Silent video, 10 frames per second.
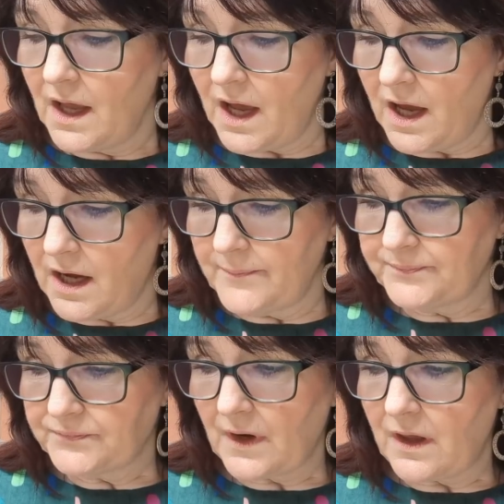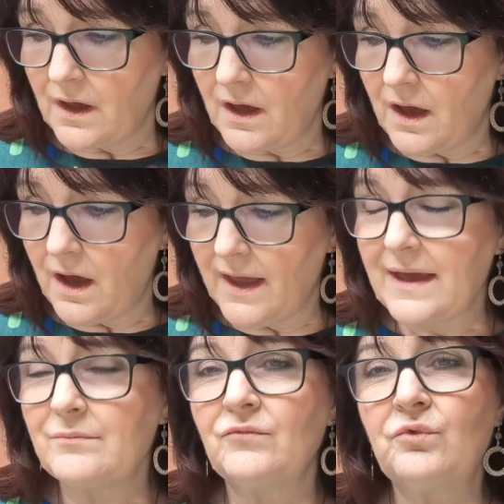I
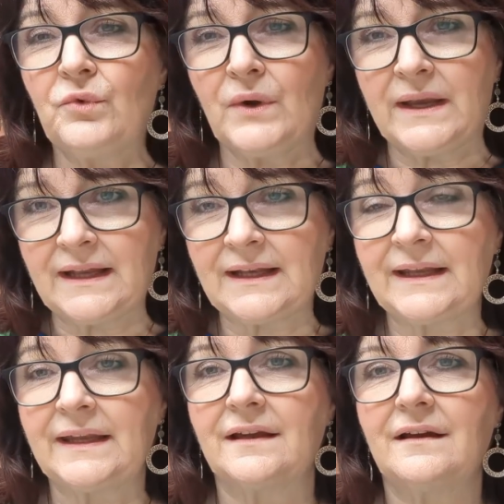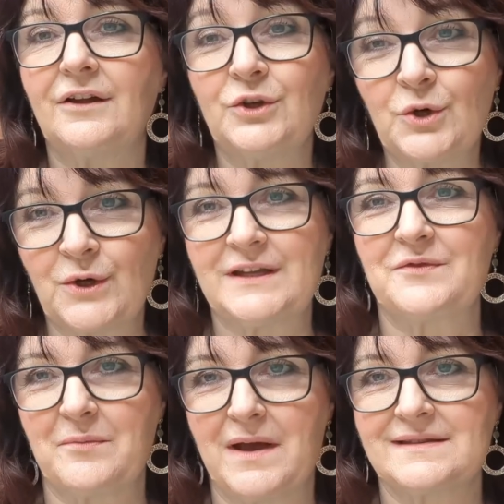am really annoyed
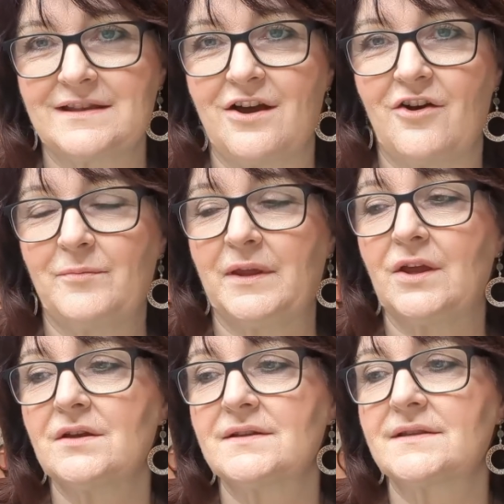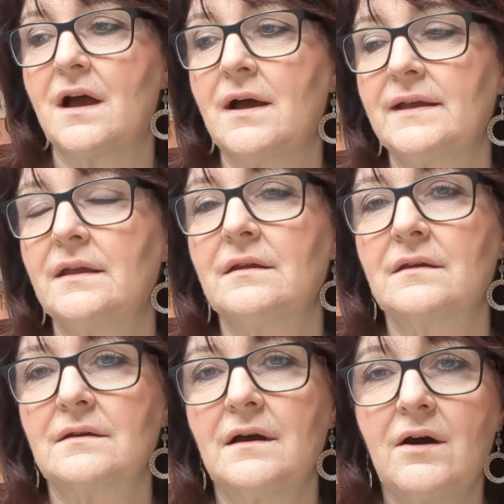with myself because I
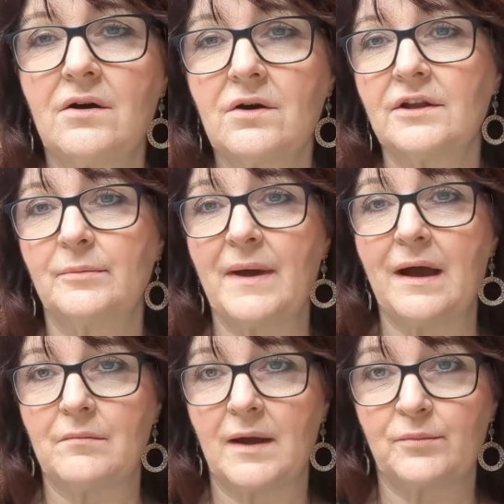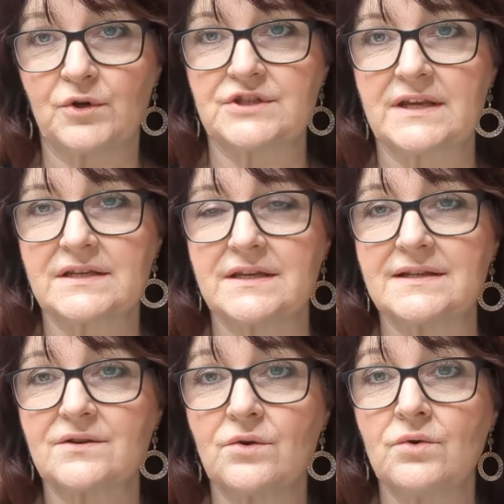hark on about my project
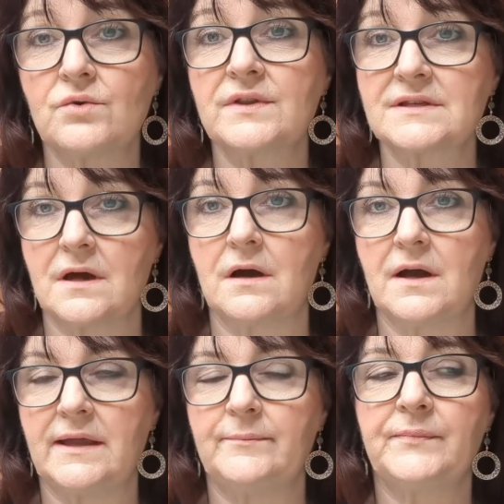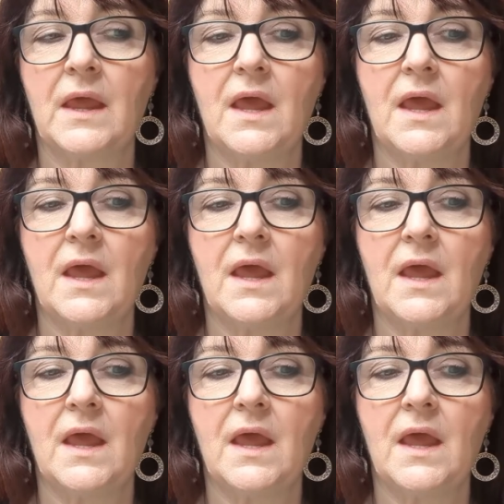sheets all the time,